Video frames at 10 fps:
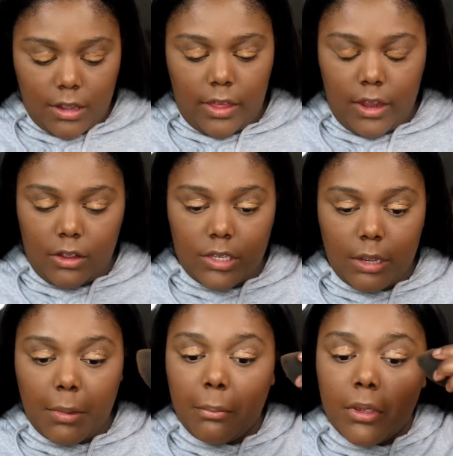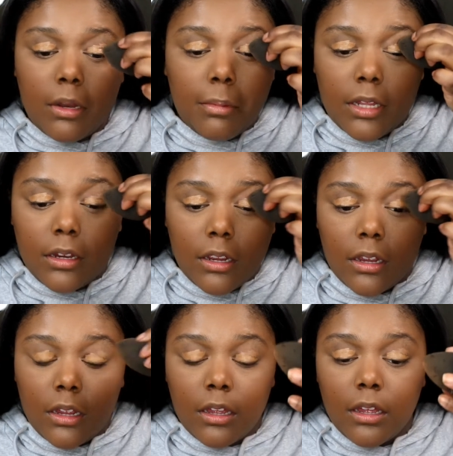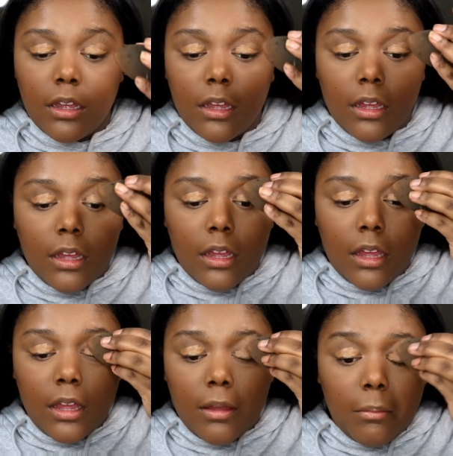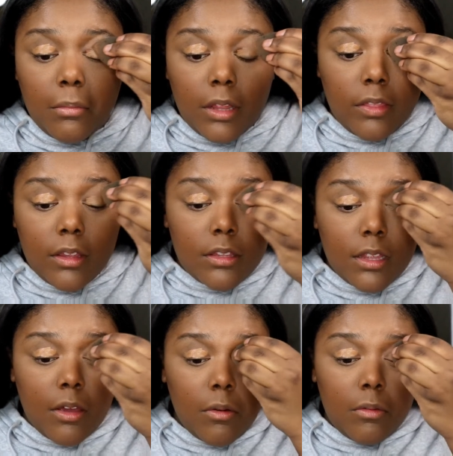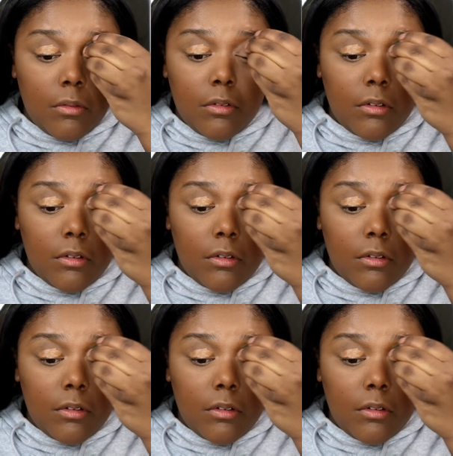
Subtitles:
And then I'll take my beauty blender and blend this out.